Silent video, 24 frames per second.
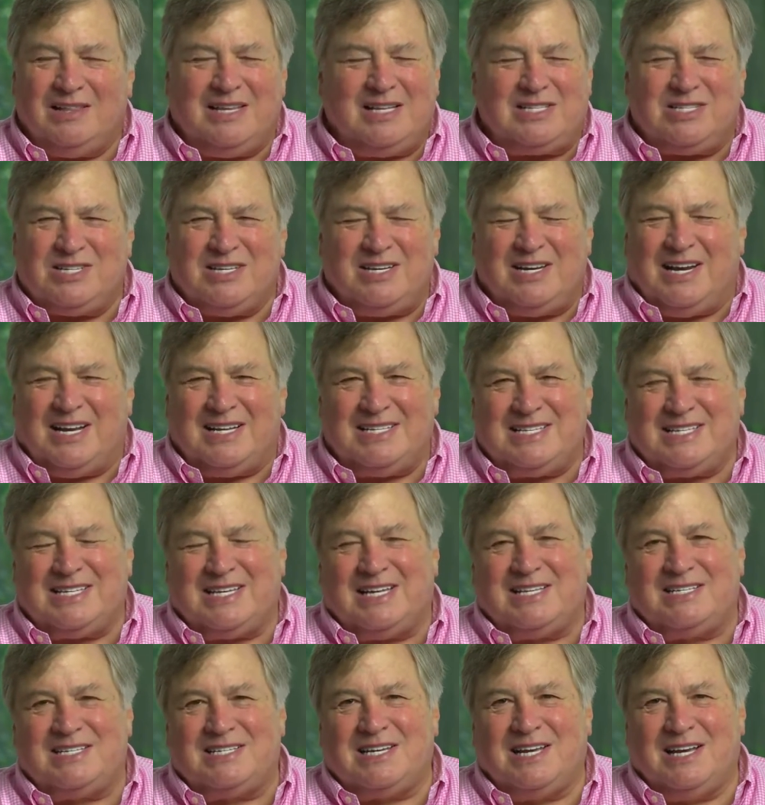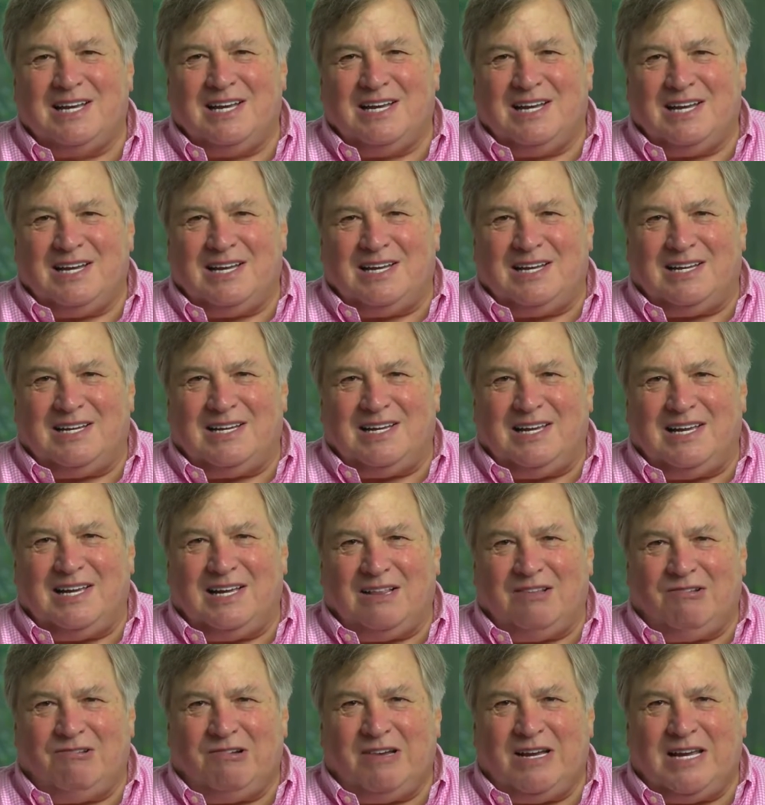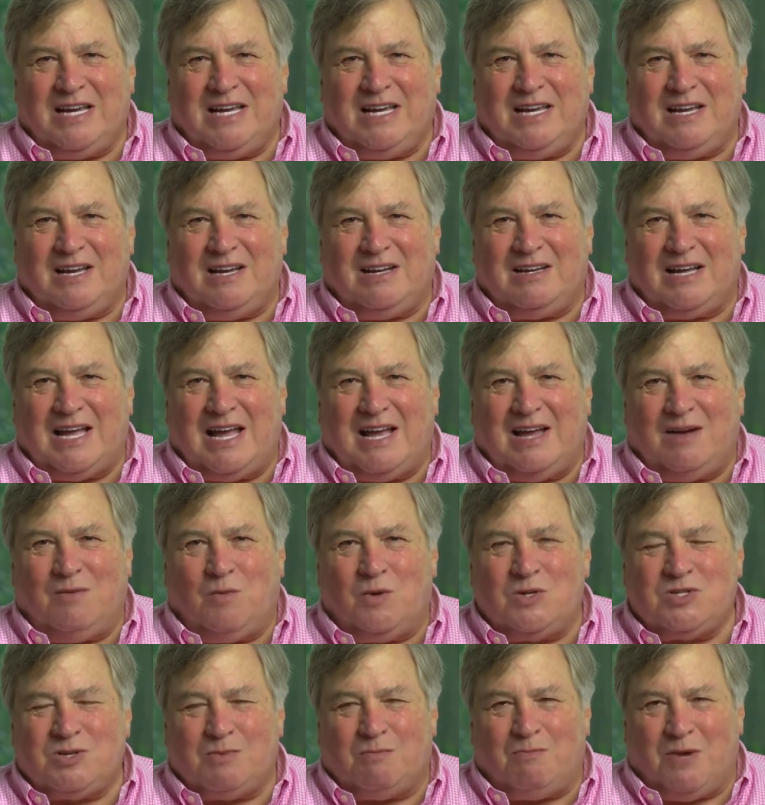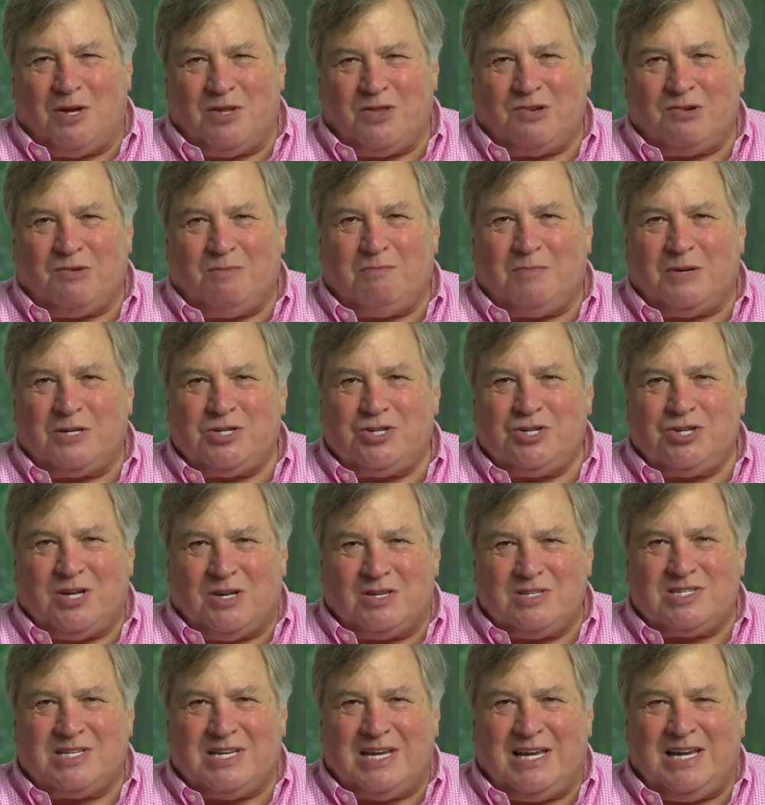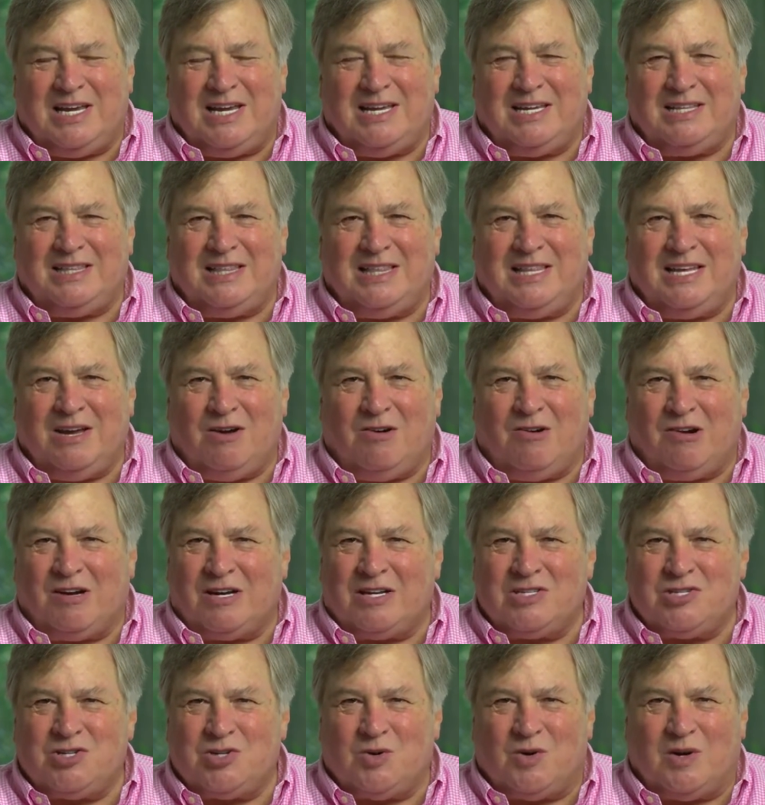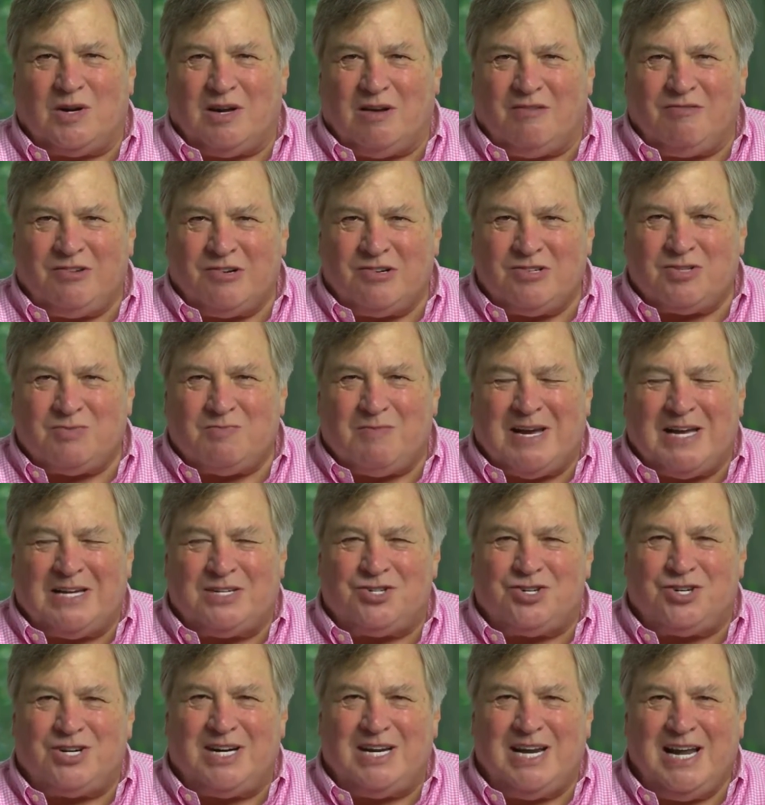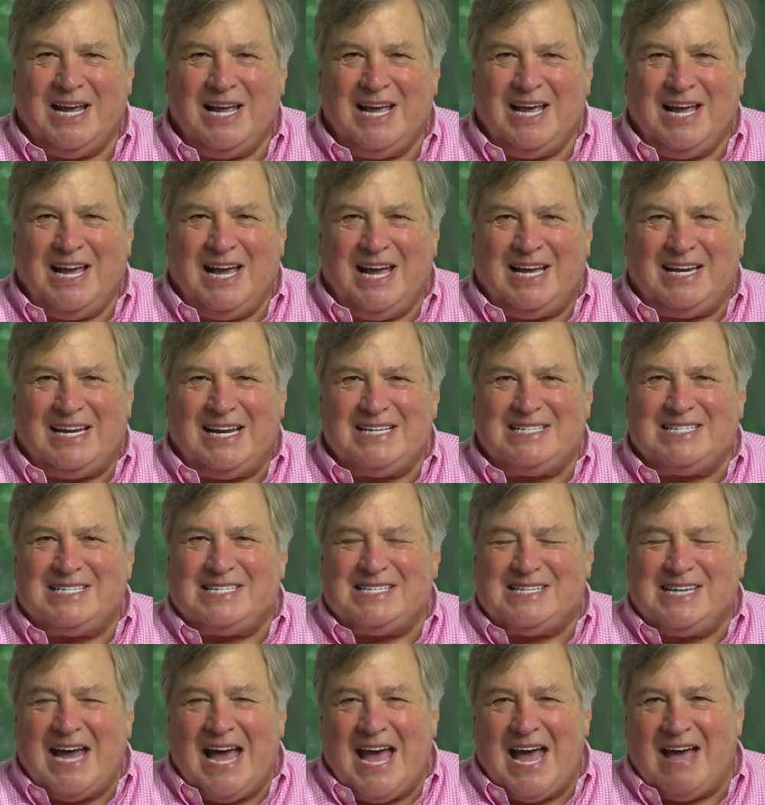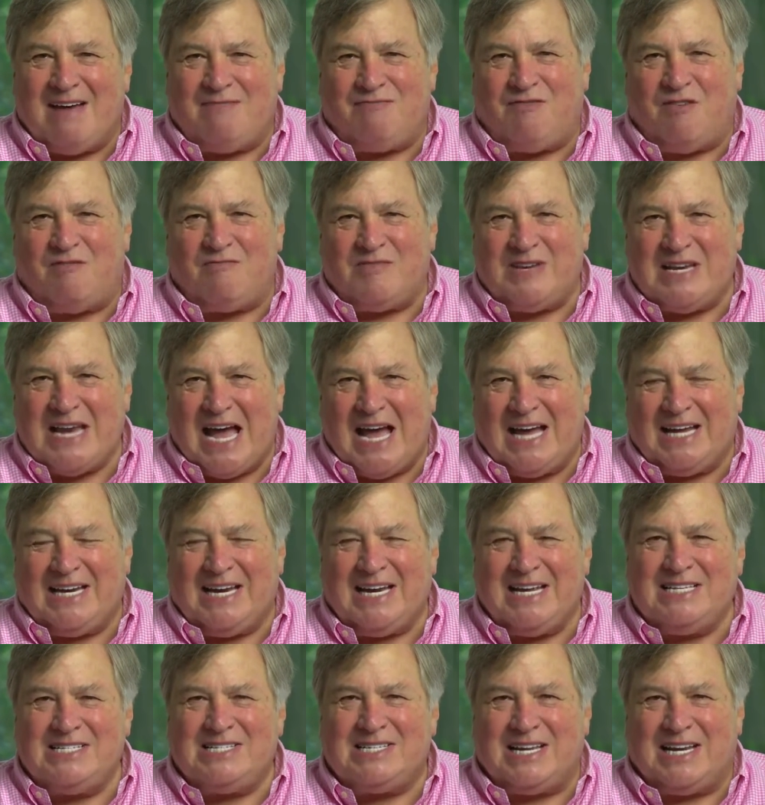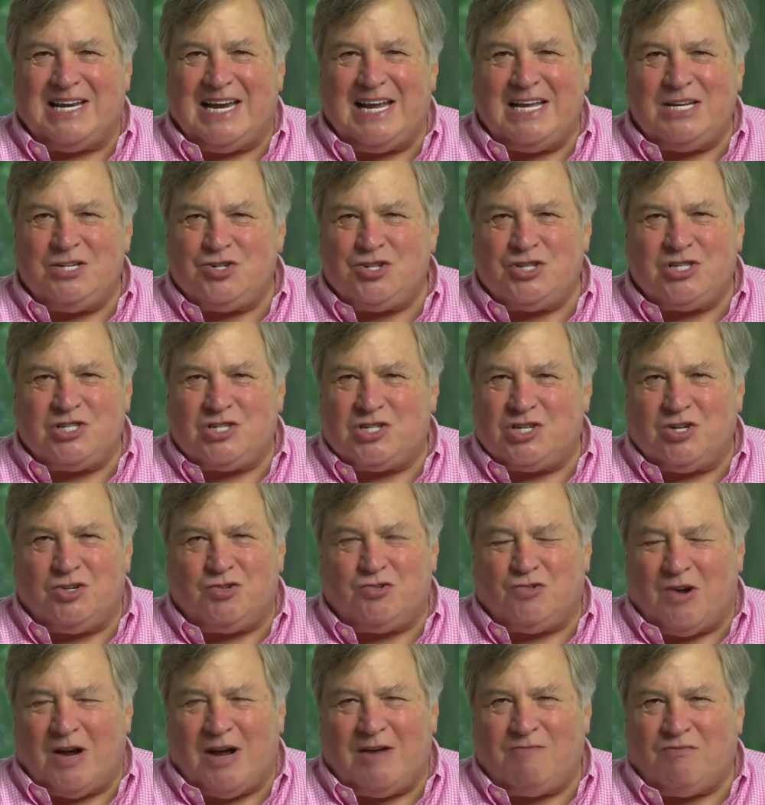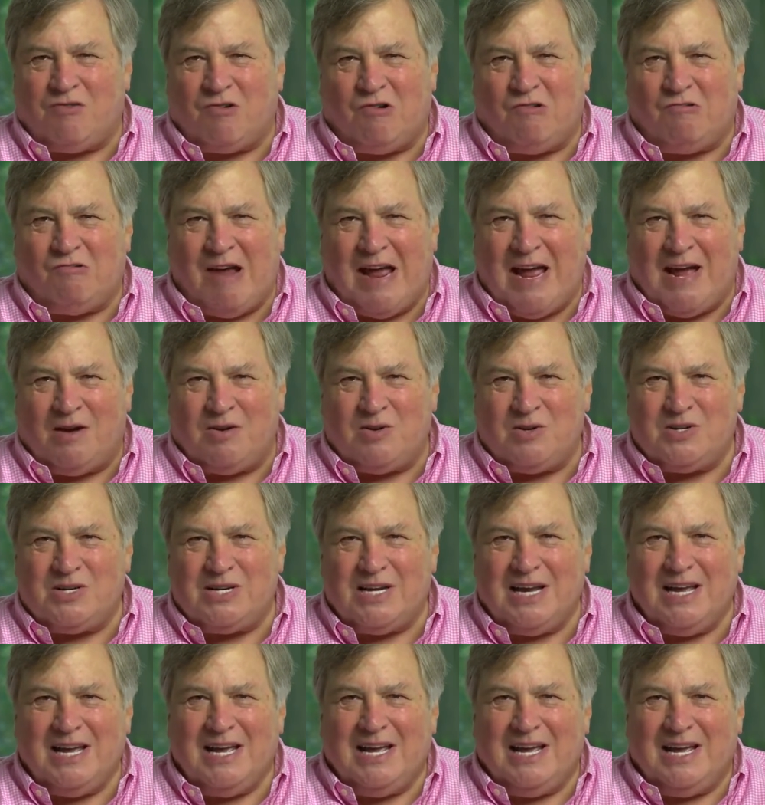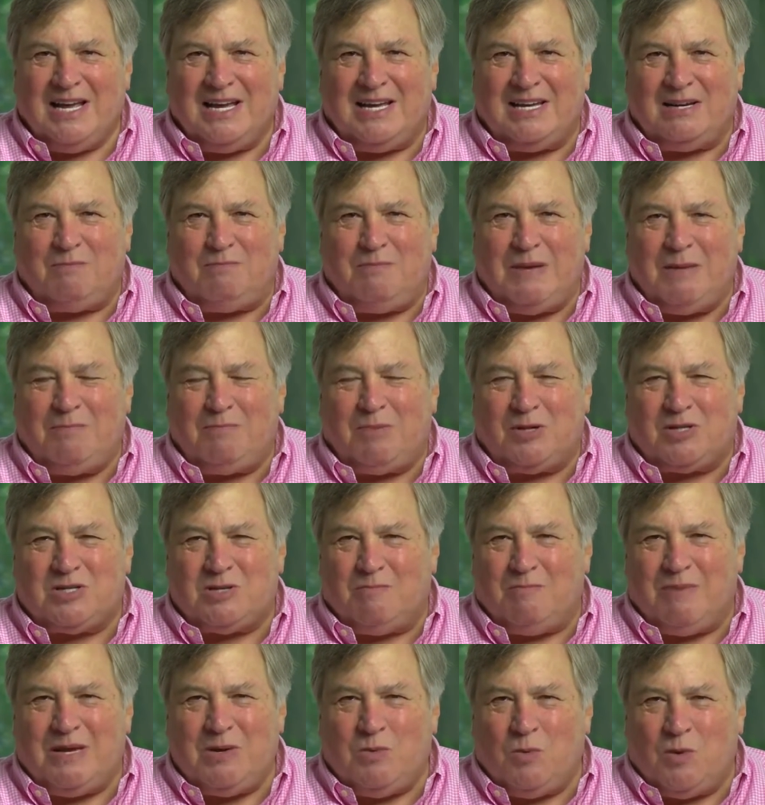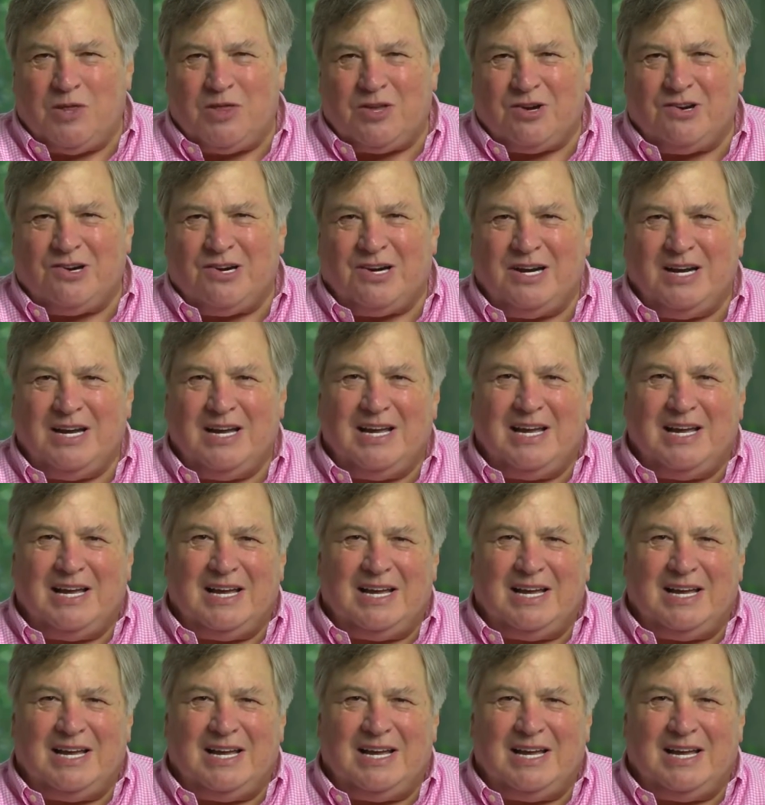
That's nonsense. Hillary was a mother, but Chelsea in the Arkansas governor's mansion had a staff of nannies and agents to drive her around and people to be with her,